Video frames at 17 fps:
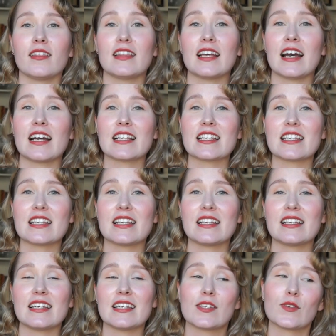That
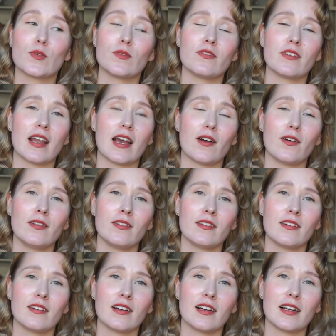is all for now.
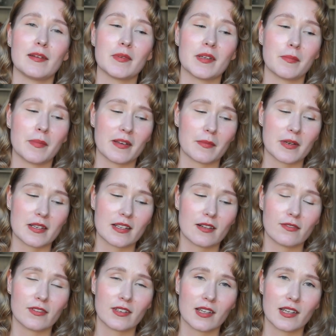I'm going to make
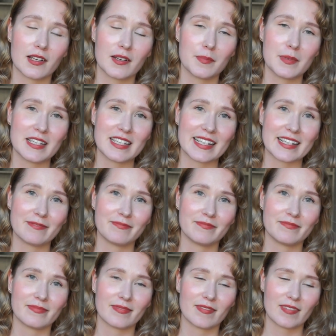myself another cup of tea.
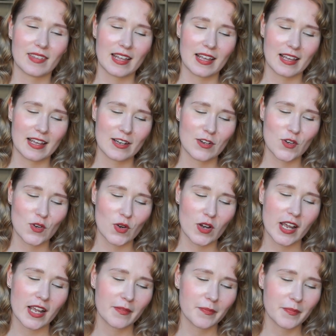
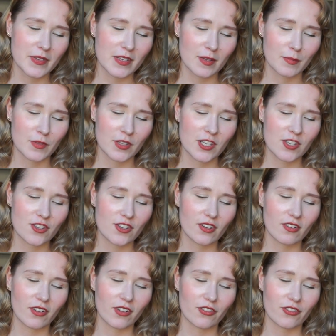Enjoy some of these
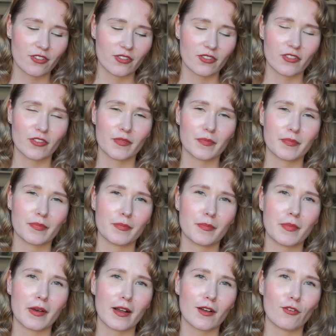delicious
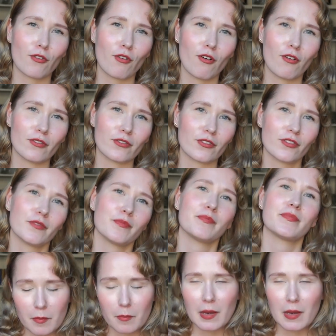macarons.